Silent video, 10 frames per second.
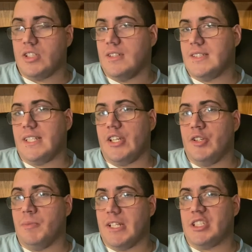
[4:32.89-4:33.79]
So let's say
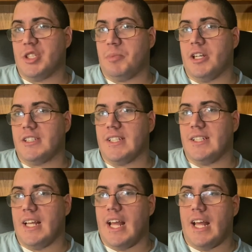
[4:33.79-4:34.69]
you message the
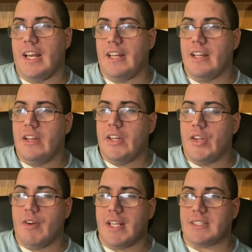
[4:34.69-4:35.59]
person and
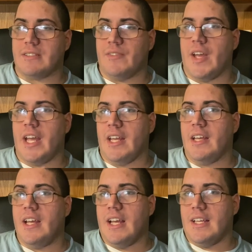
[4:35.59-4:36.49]
you ask them,
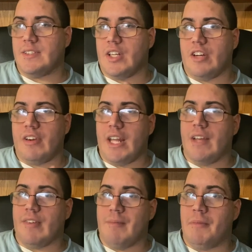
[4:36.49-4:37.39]
hey, is it all right
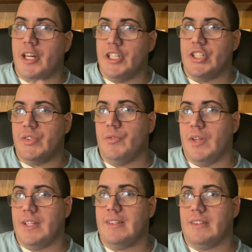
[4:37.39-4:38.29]
if I merge you
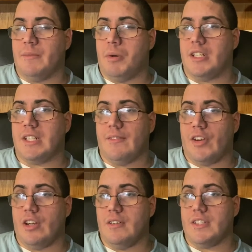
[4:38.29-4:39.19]
with the person I'm
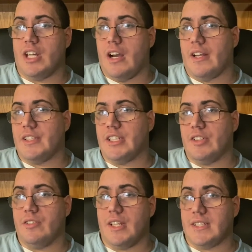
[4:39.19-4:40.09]
currently talking
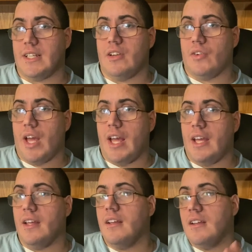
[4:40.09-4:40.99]
to? They say,
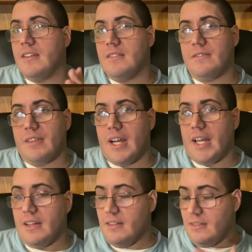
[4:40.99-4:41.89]
okay, fine.